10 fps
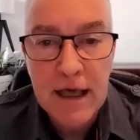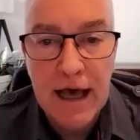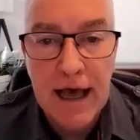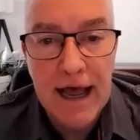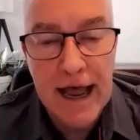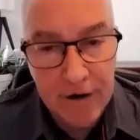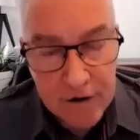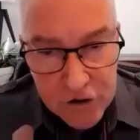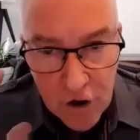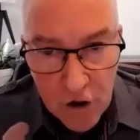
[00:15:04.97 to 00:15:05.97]

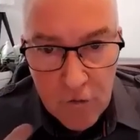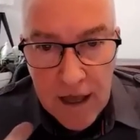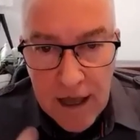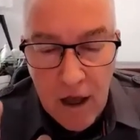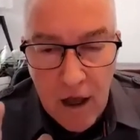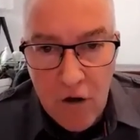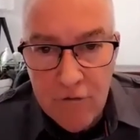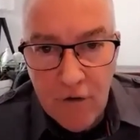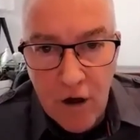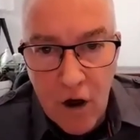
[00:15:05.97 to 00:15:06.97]
And so
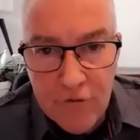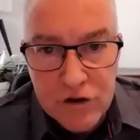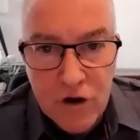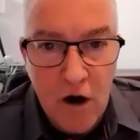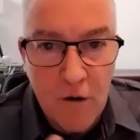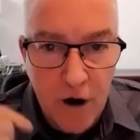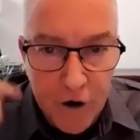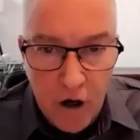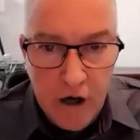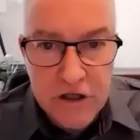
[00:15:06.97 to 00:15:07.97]
over time, my
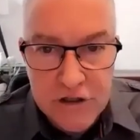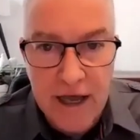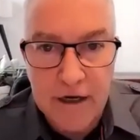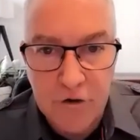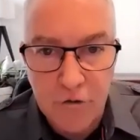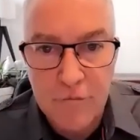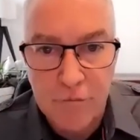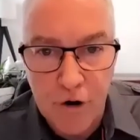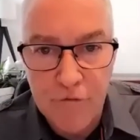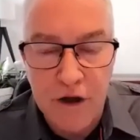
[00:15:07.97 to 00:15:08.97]
knowledge started to improve.